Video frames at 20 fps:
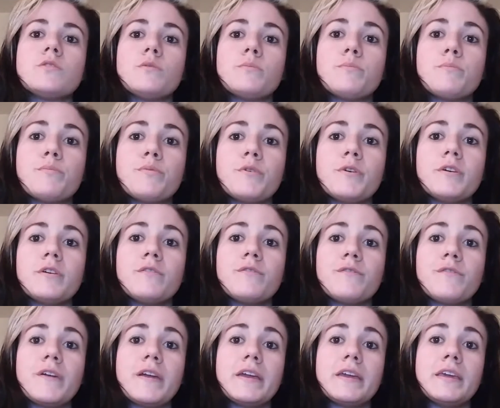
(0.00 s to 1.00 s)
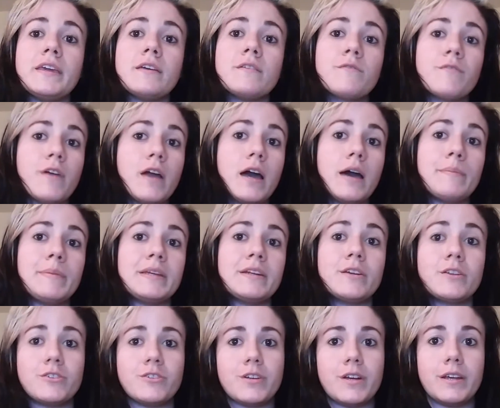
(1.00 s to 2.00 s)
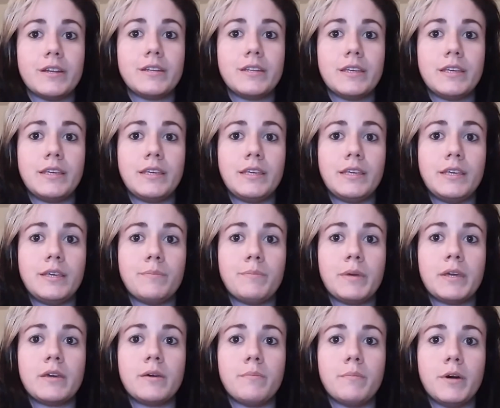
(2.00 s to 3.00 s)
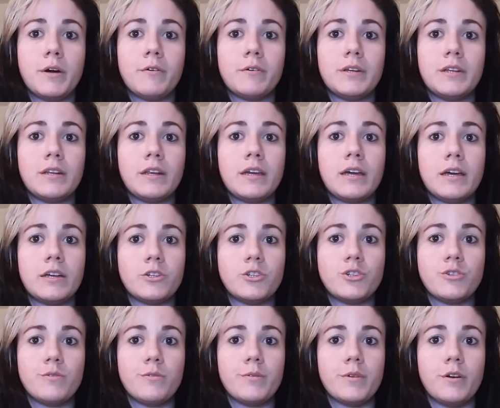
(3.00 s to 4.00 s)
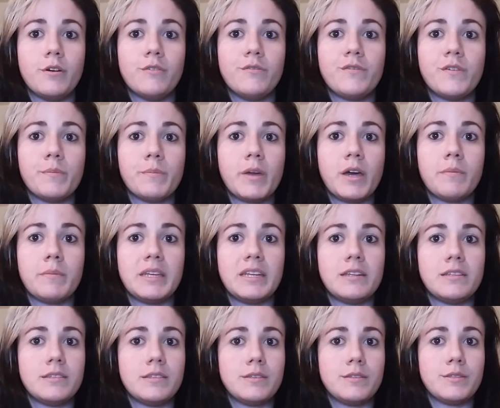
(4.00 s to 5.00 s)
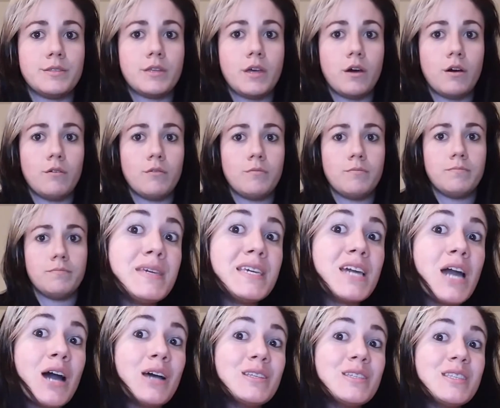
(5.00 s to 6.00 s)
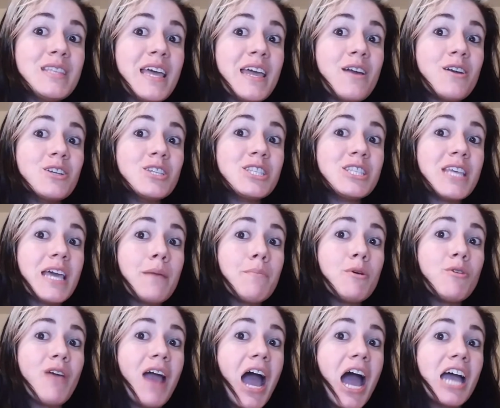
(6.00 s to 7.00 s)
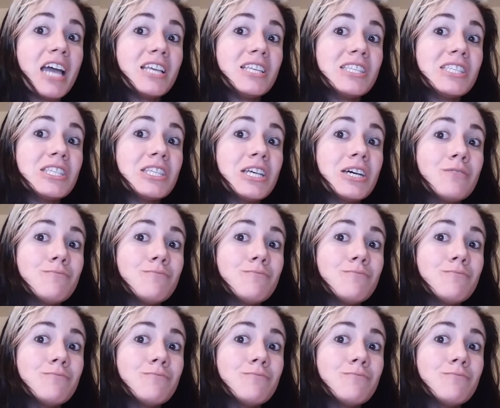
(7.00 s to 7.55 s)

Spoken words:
So Brooke, Frankie, and Robin are trying to keep Kimon and Kanjuro from coming into Zou. Because they are samurais.